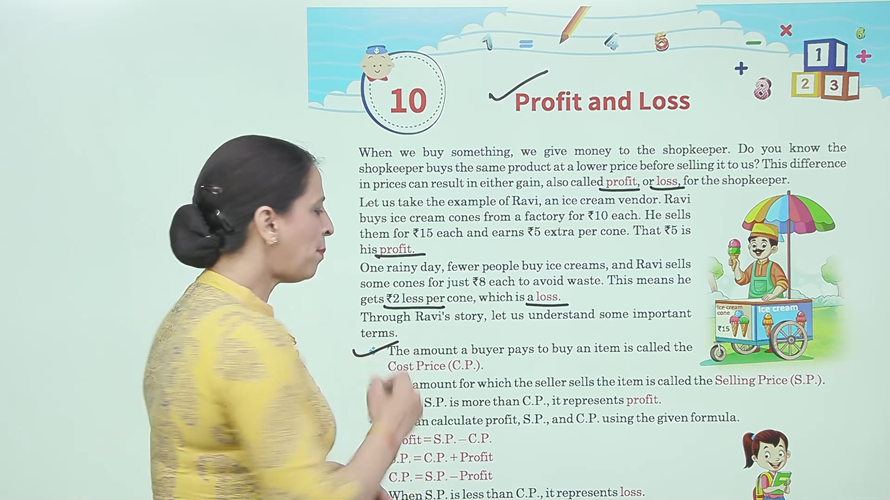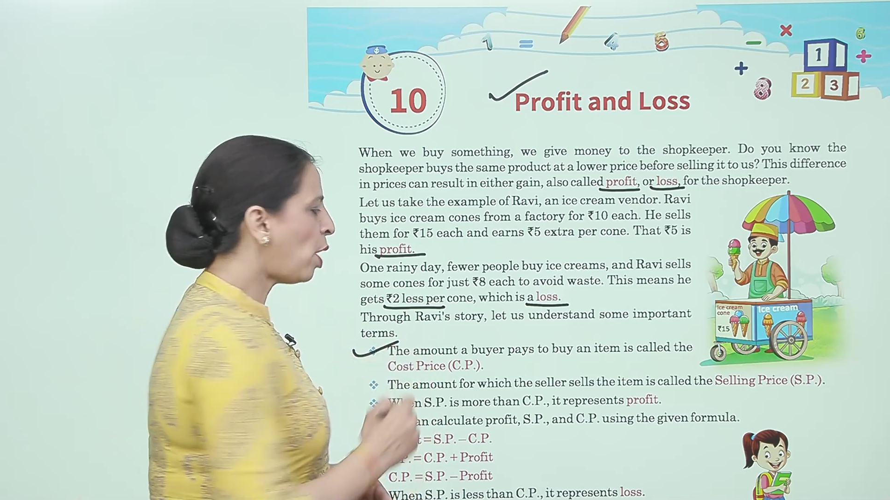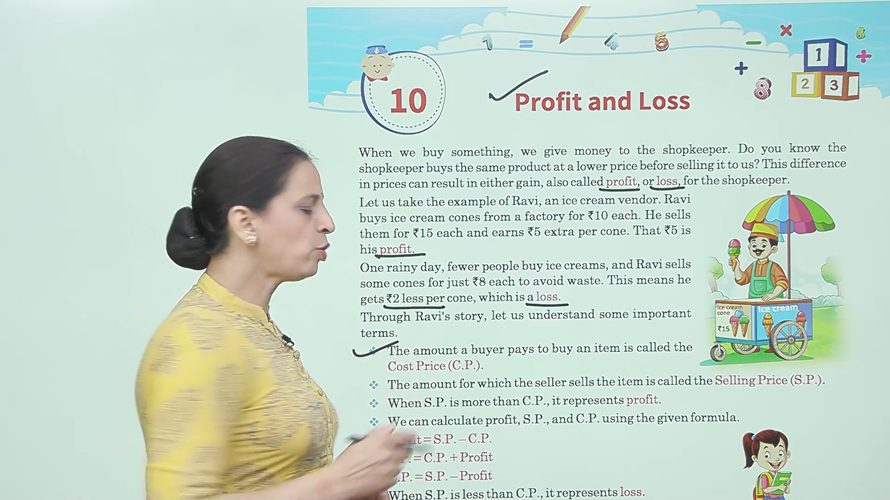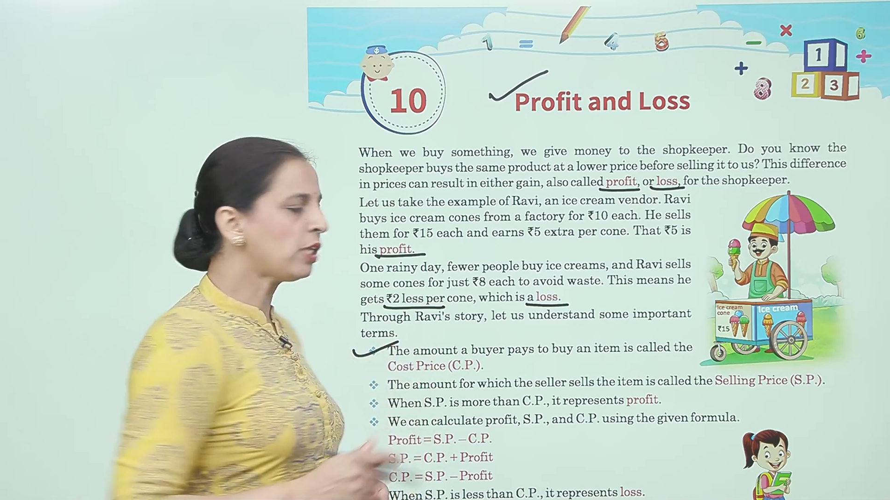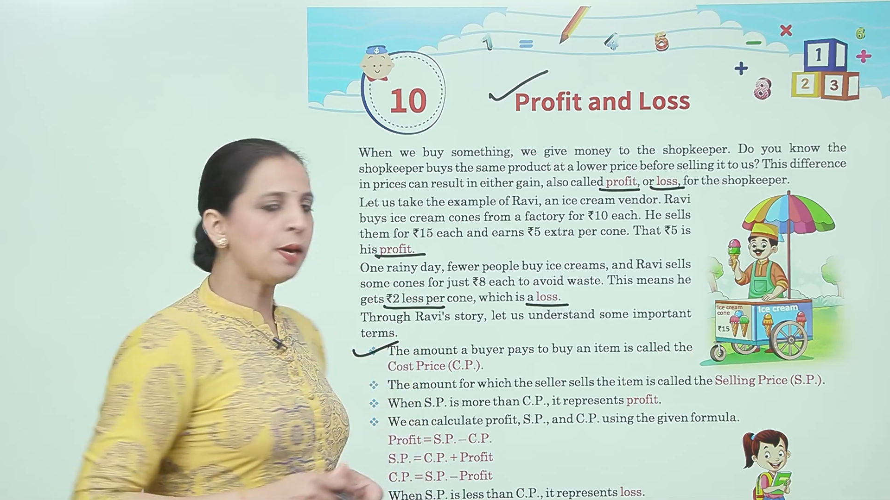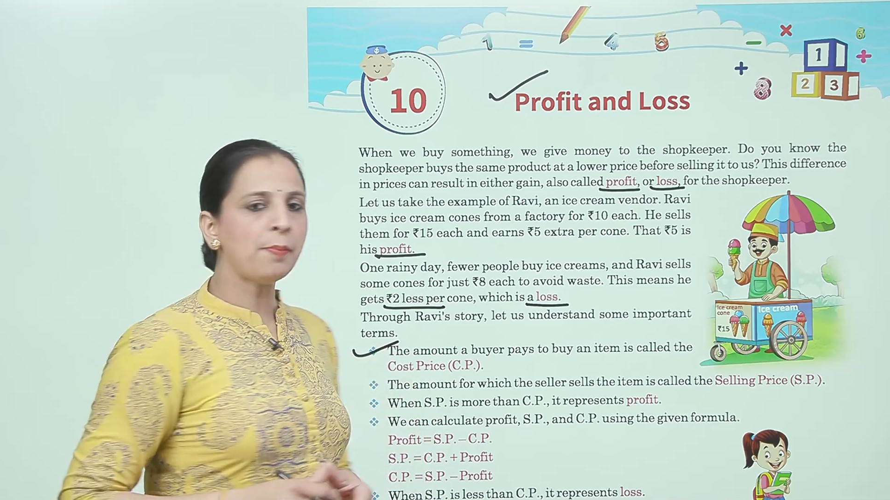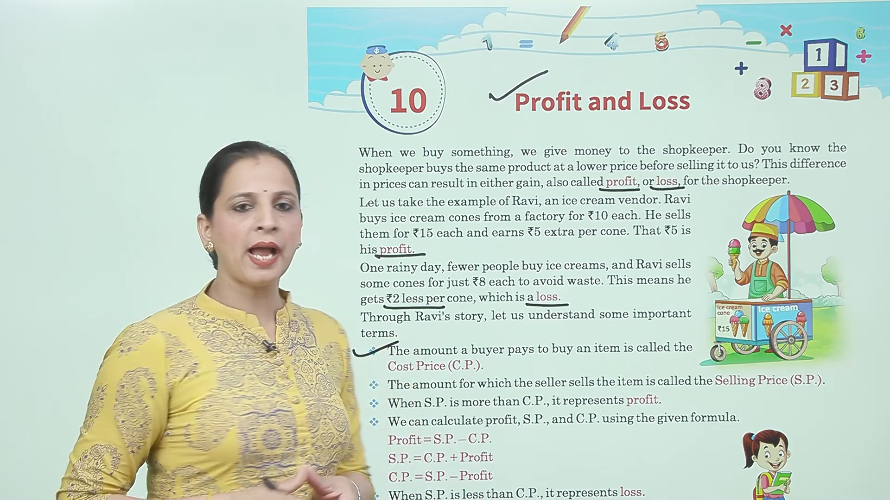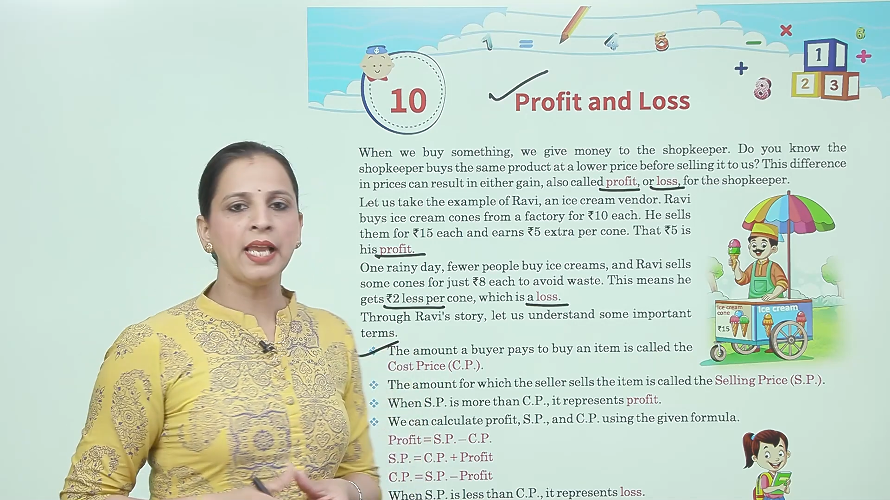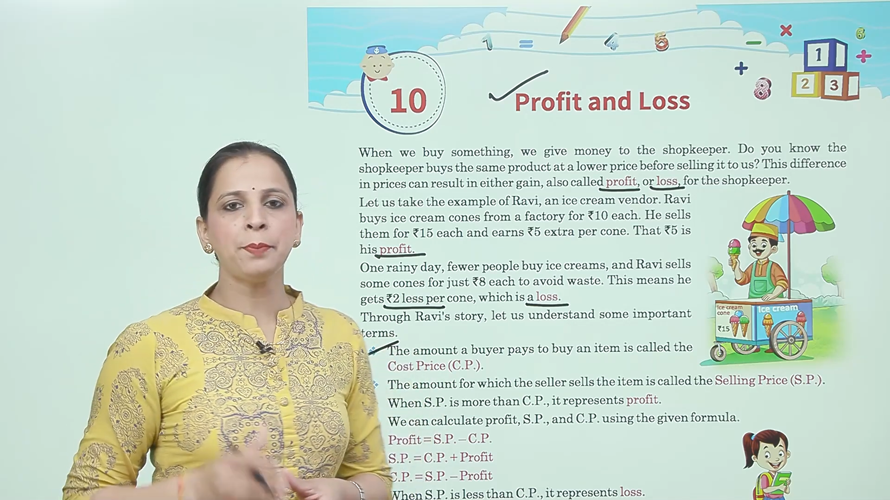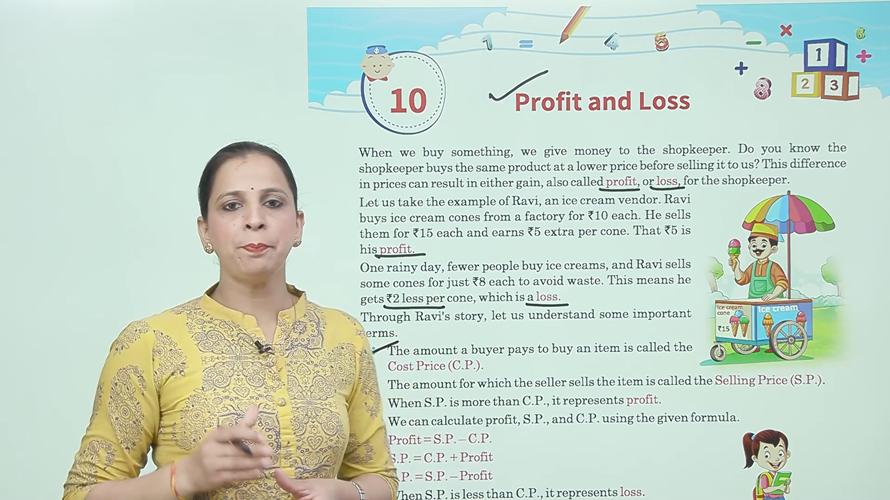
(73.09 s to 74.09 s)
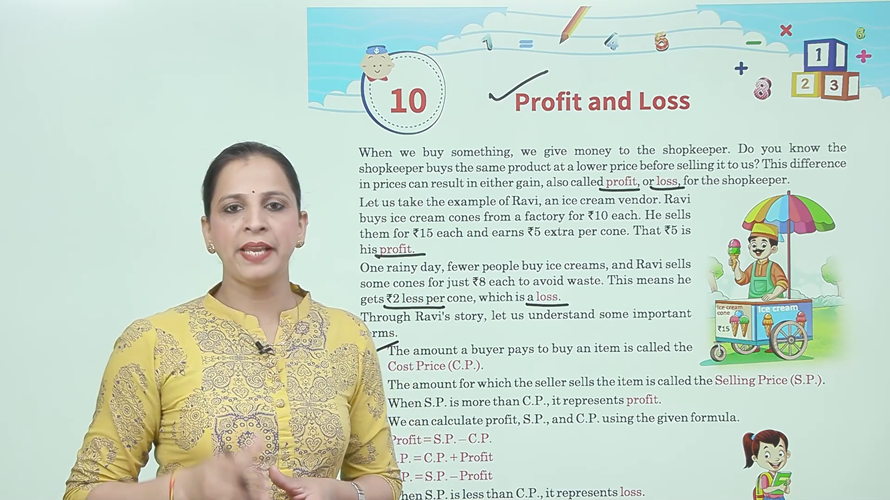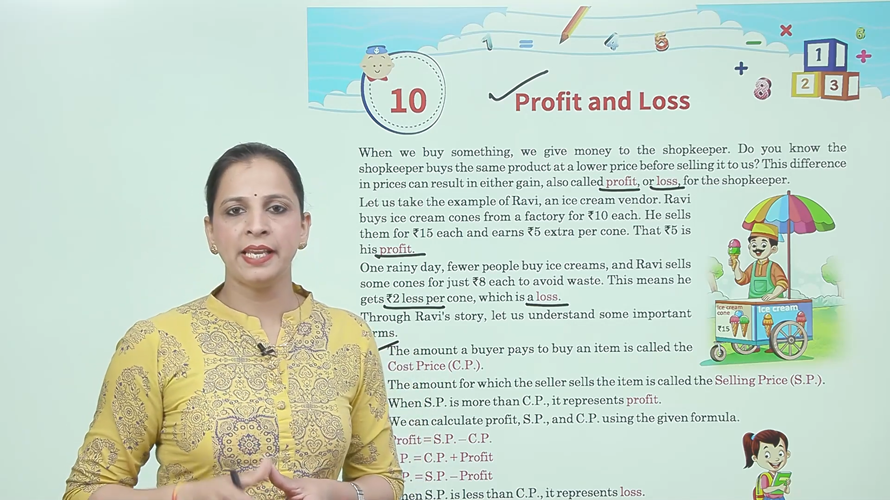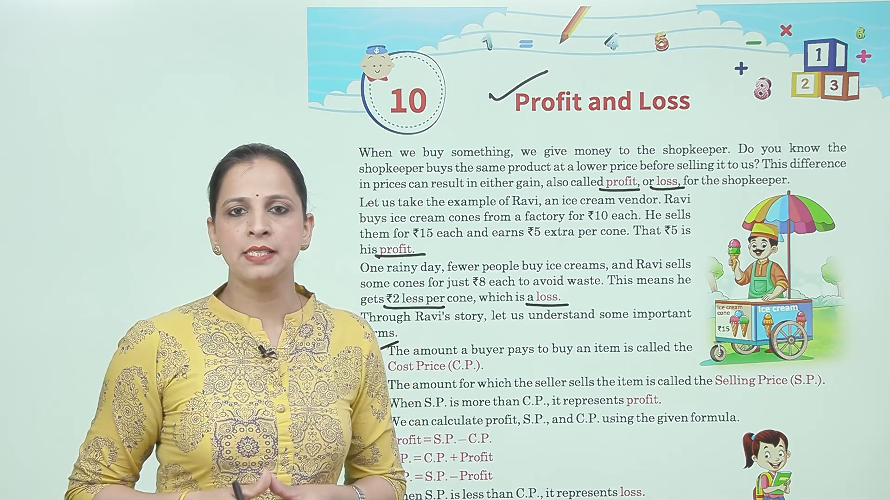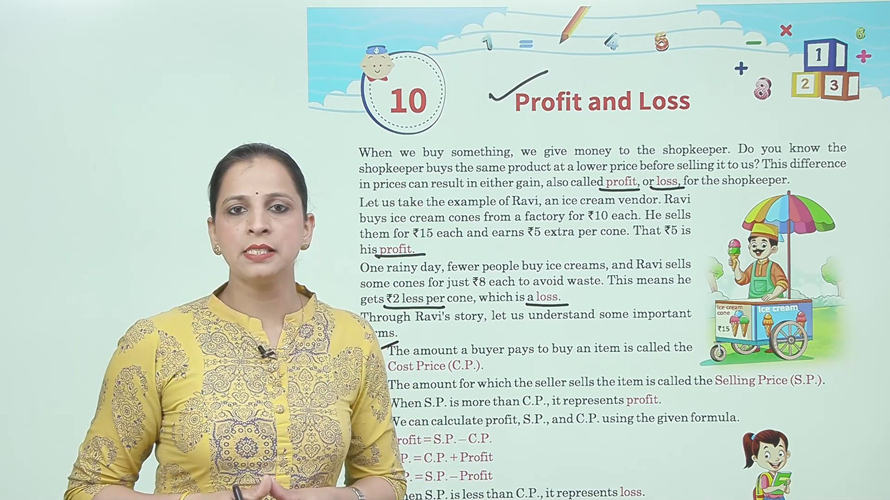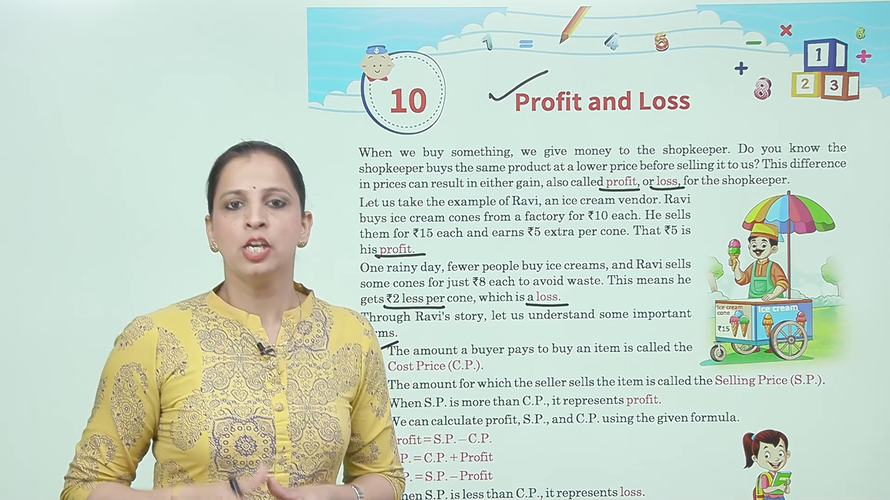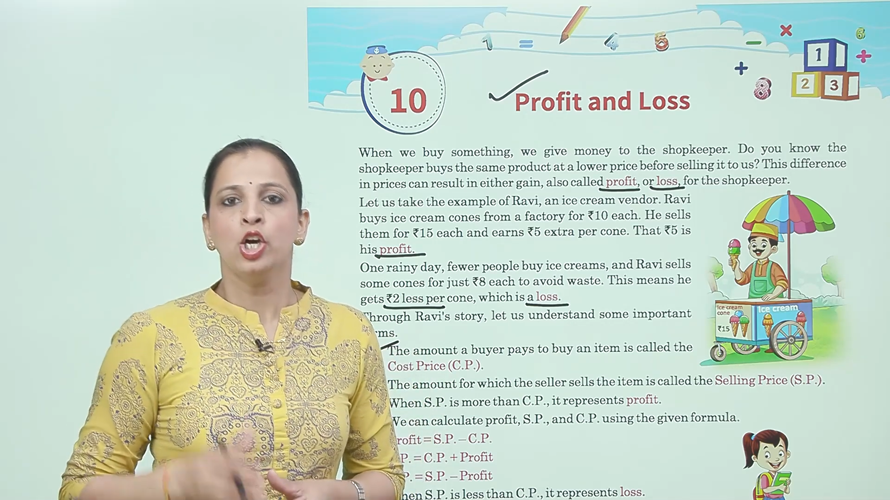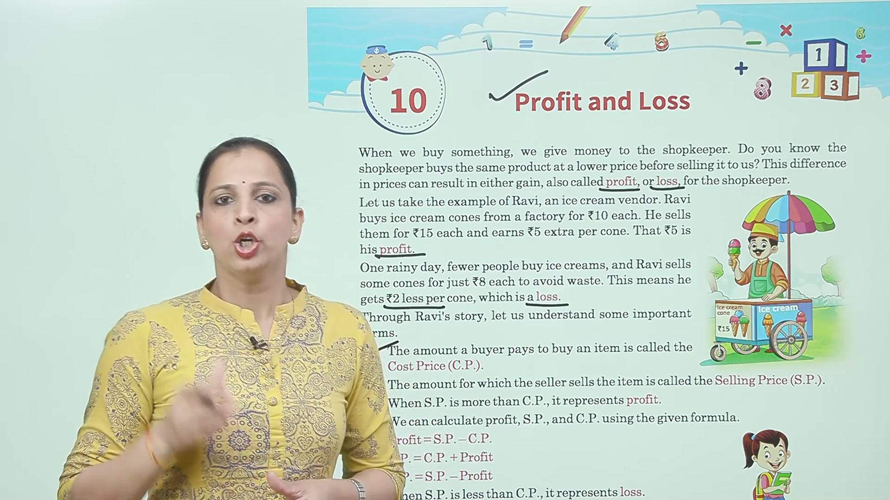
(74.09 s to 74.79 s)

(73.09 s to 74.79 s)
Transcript: amount a buyer pays